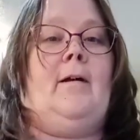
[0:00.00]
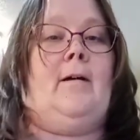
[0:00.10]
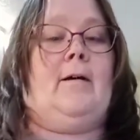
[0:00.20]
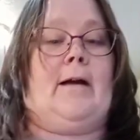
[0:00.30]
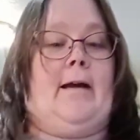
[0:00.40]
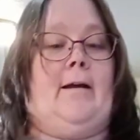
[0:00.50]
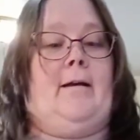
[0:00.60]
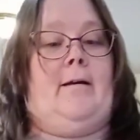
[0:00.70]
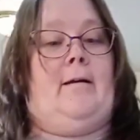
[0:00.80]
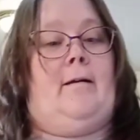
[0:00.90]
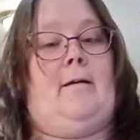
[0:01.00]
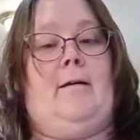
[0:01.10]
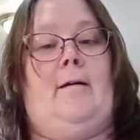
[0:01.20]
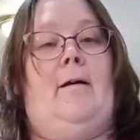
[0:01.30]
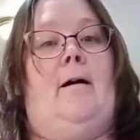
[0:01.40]
Okay.
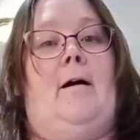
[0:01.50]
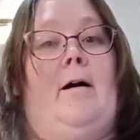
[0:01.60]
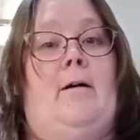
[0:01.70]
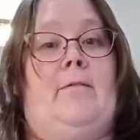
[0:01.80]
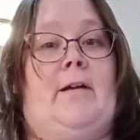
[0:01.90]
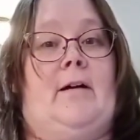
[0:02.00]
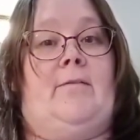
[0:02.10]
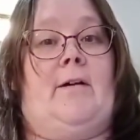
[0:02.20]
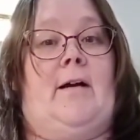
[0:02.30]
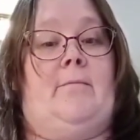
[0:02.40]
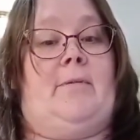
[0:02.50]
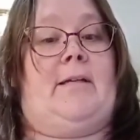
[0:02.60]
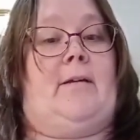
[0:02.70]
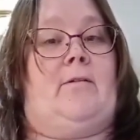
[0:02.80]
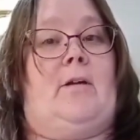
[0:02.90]
Overkill for cutting
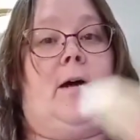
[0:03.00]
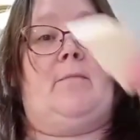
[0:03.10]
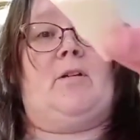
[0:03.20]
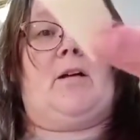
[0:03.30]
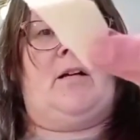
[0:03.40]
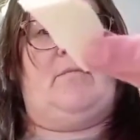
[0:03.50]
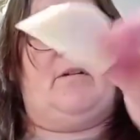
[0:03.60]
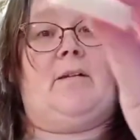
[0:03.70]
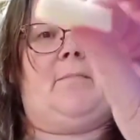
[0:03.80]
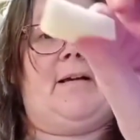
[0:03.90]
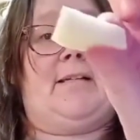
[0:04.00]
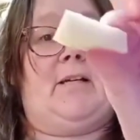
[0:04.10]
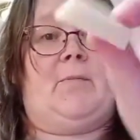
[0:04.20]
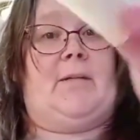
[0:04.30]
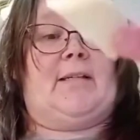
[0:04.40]
potatoes. I'm just cutting them into
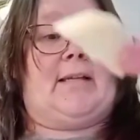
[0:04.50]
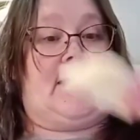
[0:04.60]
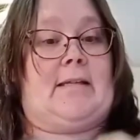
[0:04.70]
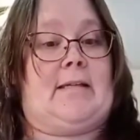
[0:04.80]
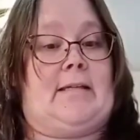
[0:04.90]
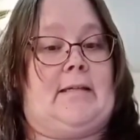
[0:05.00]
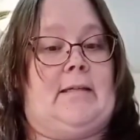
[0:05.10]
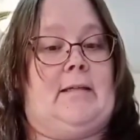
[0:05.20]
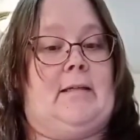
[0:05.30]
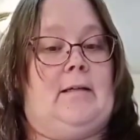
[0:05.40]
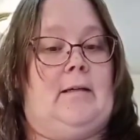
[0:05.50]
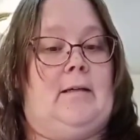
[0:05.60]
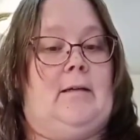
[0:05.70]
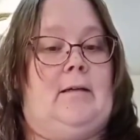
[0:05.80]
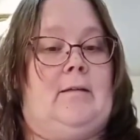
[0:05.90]
bite-sized pieces like this.
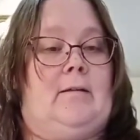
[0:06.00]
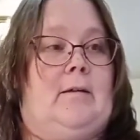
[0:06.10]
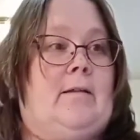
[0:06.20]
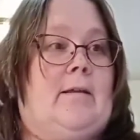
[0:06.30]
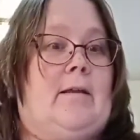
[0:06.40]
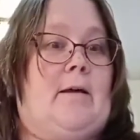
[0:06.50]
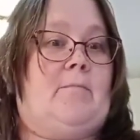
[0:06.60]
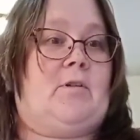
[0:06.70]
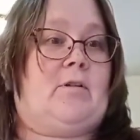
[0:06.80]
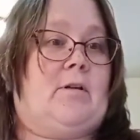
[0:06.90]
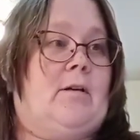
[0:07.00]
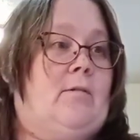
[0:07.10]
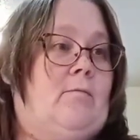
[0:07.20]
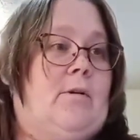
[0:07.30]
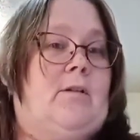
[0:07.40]
So, and then I'm just going
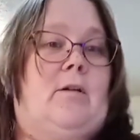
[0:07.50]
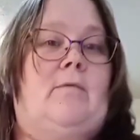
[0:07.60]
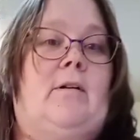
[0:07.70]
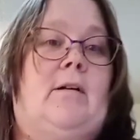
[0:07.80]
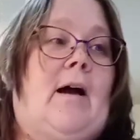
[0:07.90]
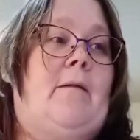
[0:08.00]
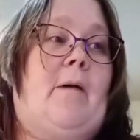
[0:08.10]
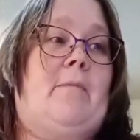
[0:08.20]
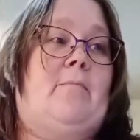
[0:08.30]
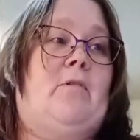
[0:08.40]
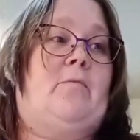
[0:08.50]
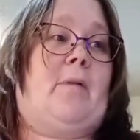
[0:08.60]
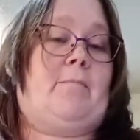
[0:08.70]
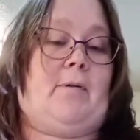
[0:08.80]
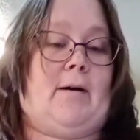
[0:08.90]
to reach over. I moved
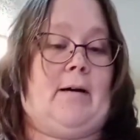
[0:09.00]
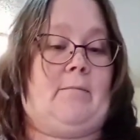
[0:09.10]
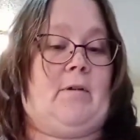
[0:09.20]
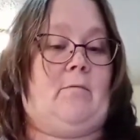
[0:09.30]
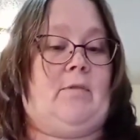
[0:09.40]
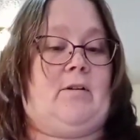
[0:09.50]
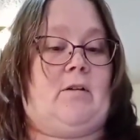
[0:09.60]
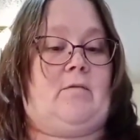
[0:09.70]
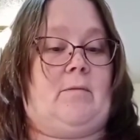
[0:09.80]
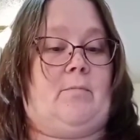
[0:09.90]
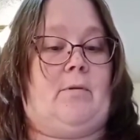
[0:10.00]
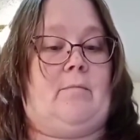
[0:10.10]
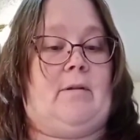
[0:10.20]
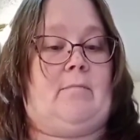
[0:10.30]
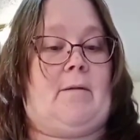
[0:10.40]
my pot. I'm going to reach over and put
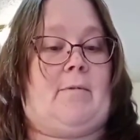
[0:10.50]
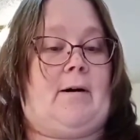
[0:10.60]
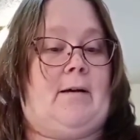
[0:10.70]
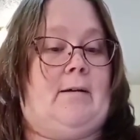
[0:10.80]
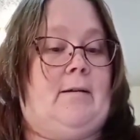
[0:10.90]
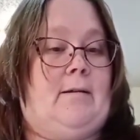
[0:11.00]
them in my pot.